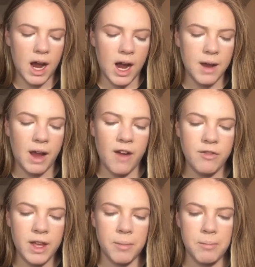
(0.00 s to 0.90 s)
I have
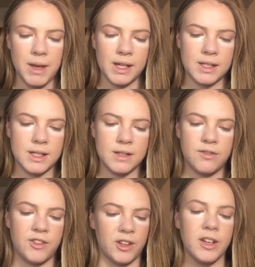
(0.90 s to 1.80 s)
like mixed
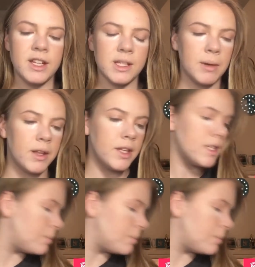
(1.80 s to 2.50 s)
feelings about this